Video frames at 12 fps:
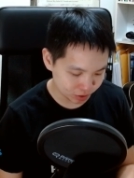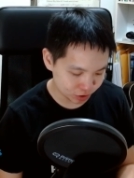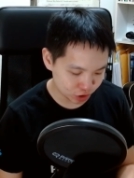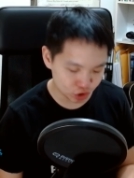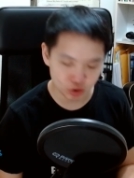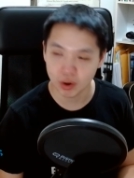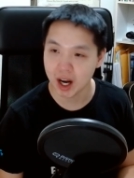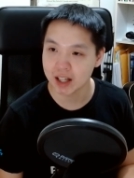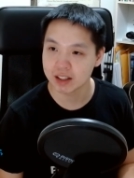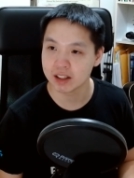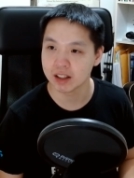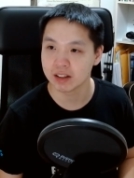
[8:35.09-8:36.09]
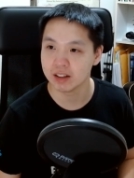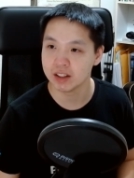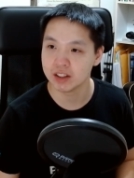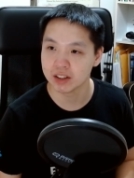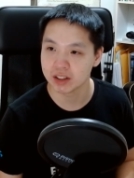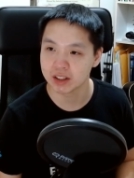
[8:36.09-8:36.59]
drastically
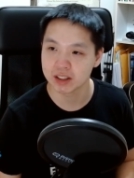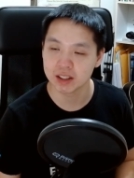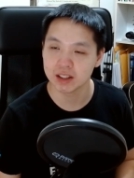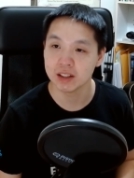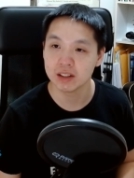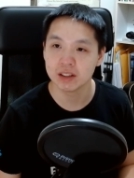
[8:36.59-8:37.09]
just to see